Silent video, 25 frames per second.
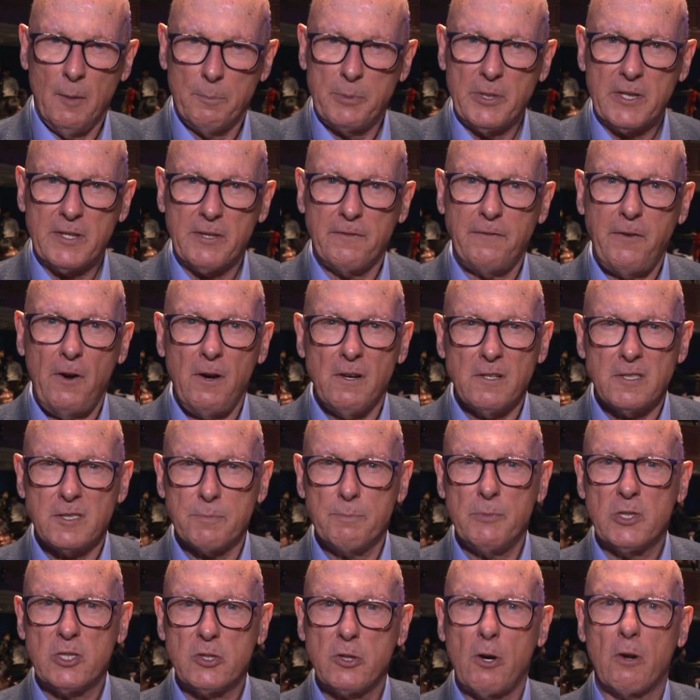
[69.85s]
But the
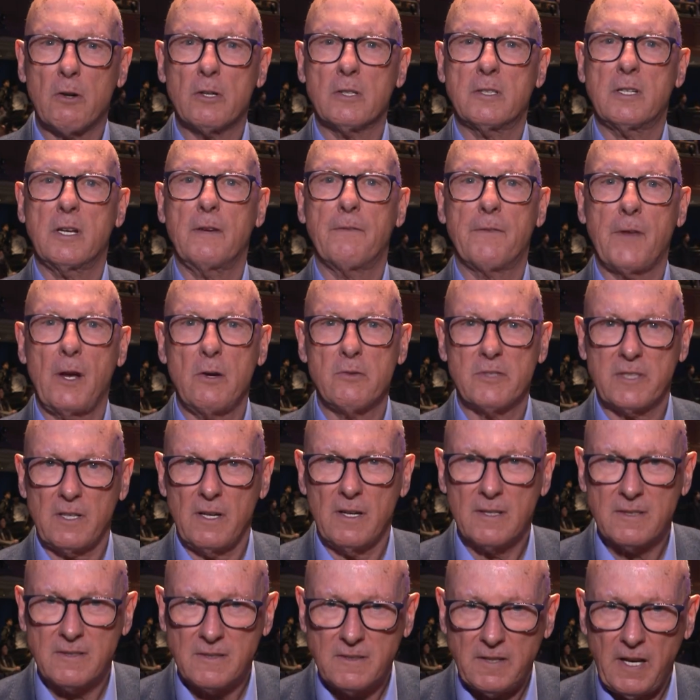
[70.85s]
vast majority of those
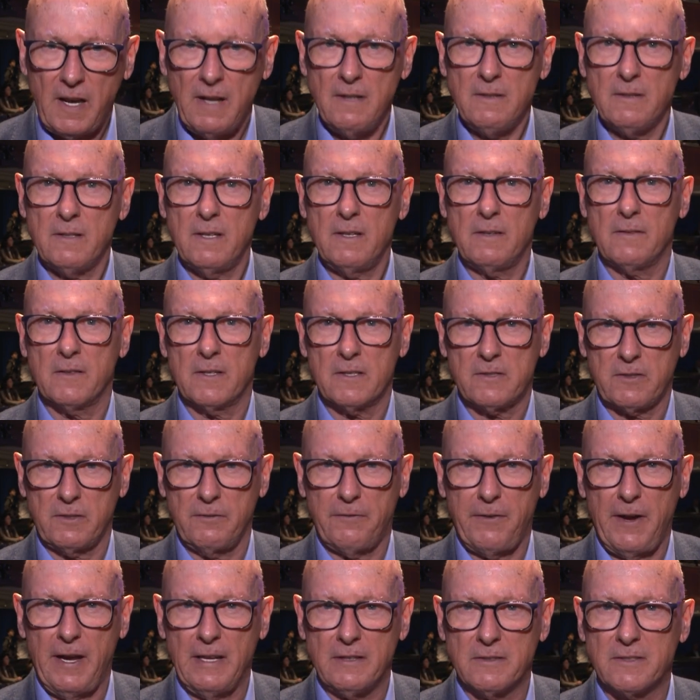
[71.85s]
attending this
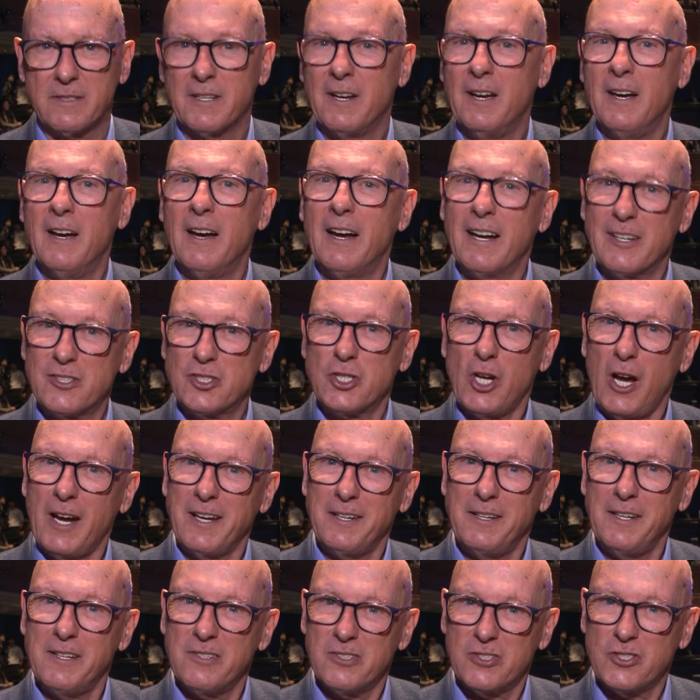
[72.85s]
event are
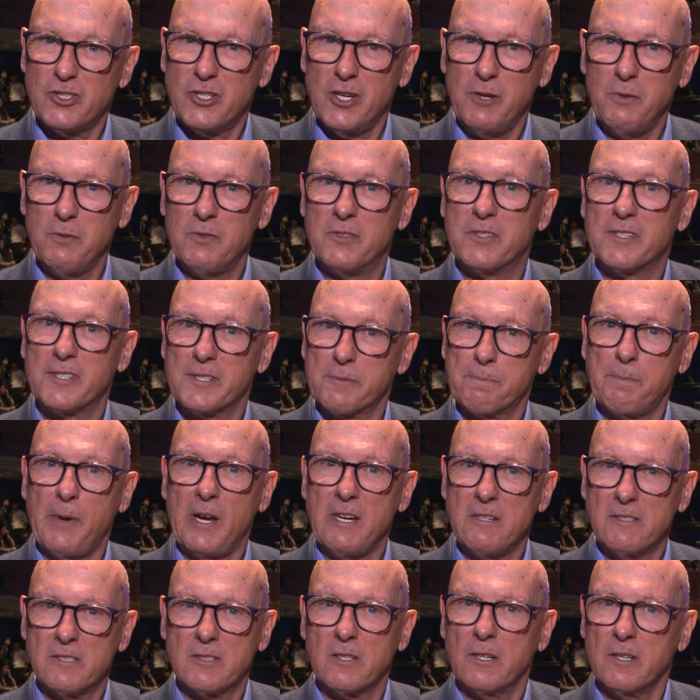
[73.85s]
Chinese students
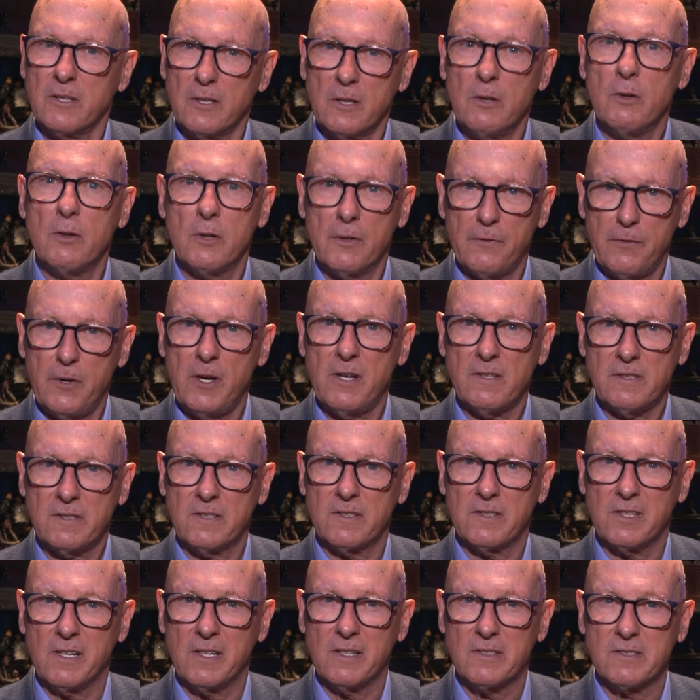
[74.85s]
based at
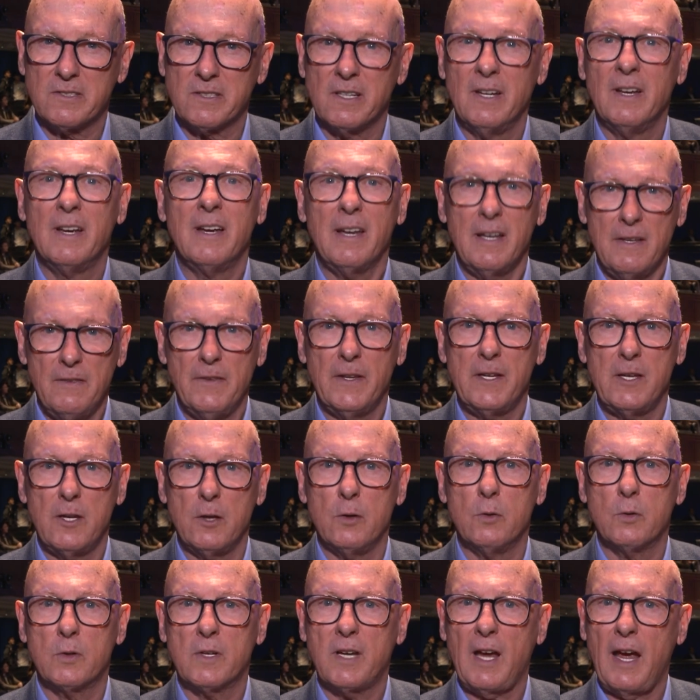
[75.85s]
universities in the
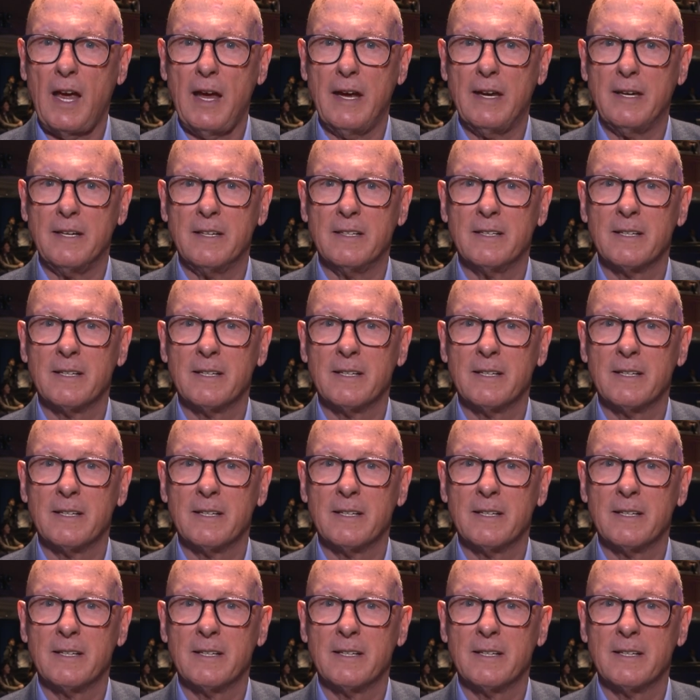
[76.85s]
UK.